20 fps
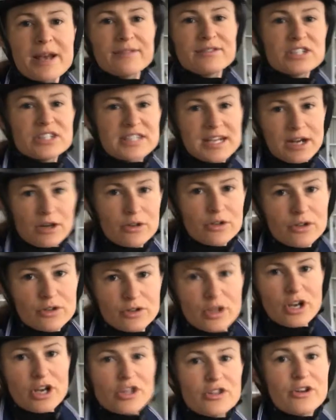able to tell you
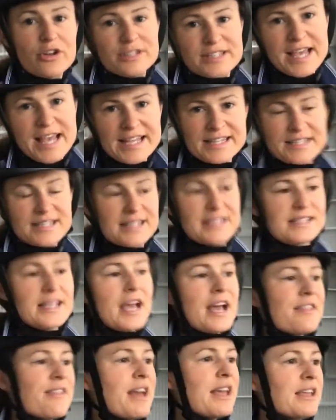those answers.
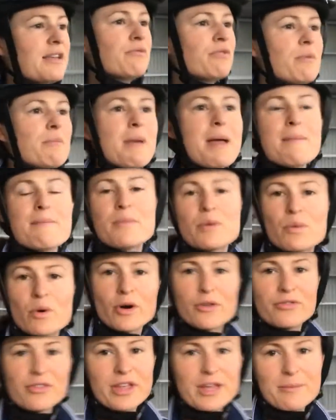They remember
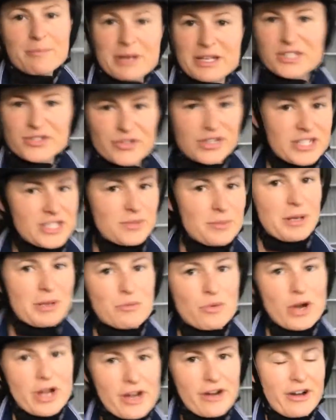what their best friend's been
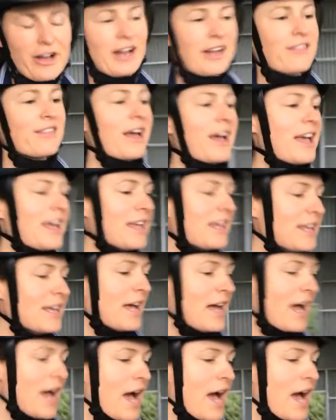wearing. They